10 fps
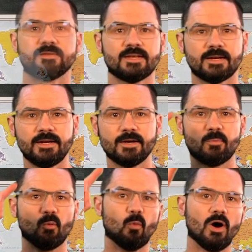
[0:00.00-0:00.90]
Technique
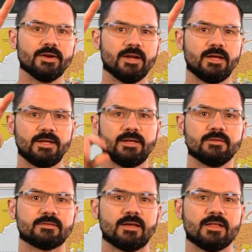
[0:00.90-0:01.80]
number 1
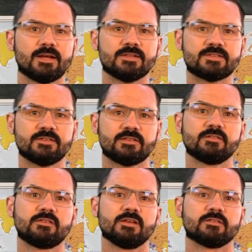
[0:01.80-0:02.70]
is
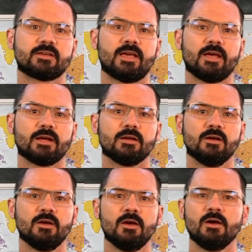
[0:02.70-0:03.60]
consistency is king.
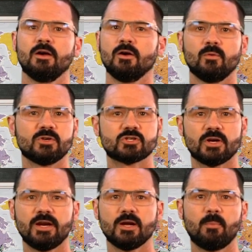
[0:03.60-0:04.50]
When
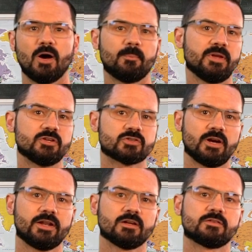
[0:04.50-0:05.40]
training a puppy,
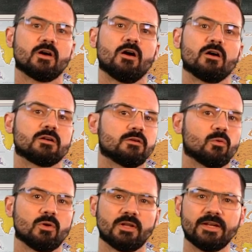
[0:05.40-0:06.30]
training a dog,
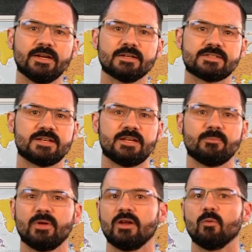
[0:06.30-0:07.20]
or leading a
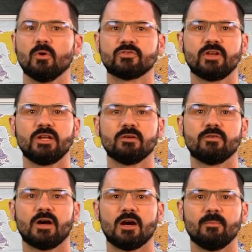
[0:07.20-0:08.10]
team in almost any
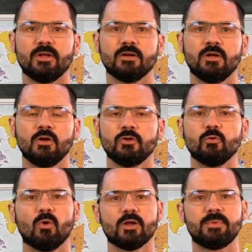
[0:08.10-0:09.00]
environment,
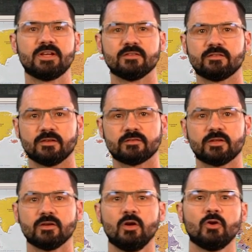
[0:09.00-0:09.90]
you want to be
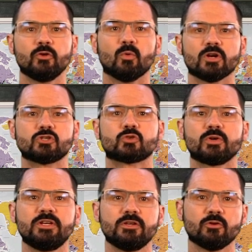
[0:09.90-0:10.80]
consistent. You want to
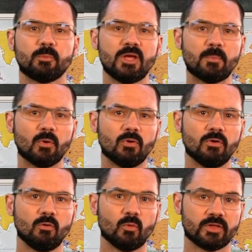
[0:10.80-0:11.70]
treat your
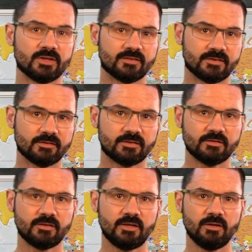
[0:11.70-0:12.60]
people with
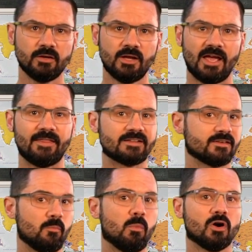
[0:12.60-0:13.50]
consistency, and that's
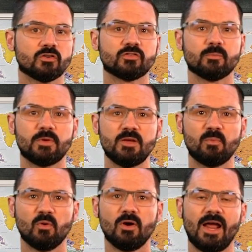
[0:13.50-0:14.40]
amongst the
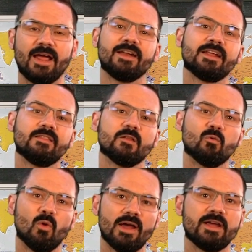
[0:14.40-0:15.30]
people and in the
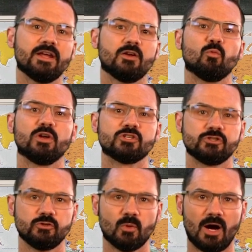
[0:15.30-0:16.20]
way in which
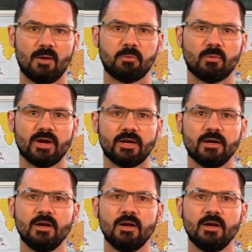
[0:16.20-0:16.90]
you operate.